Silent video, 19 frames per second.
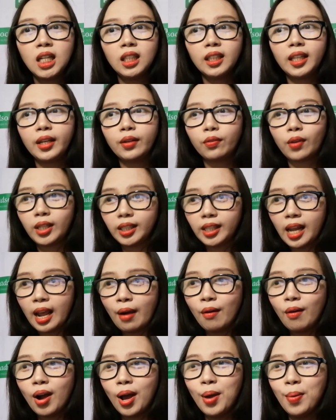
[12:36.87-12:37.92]
Like right
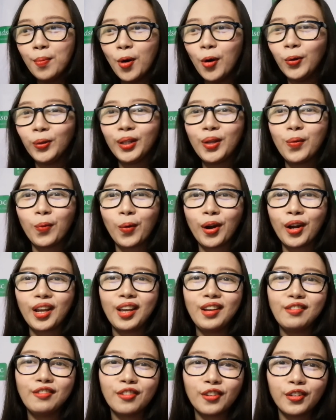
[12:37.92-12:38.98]
now, I'm only
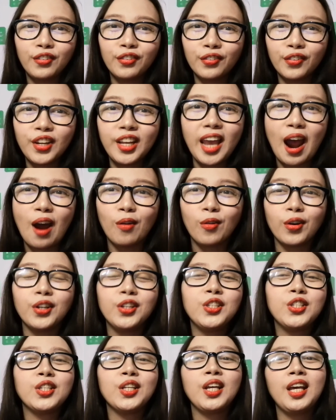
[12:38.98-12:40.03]
working for 3
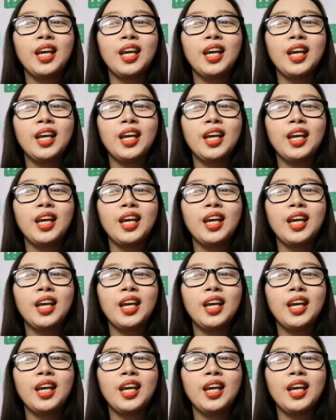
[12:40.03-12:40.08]
hours.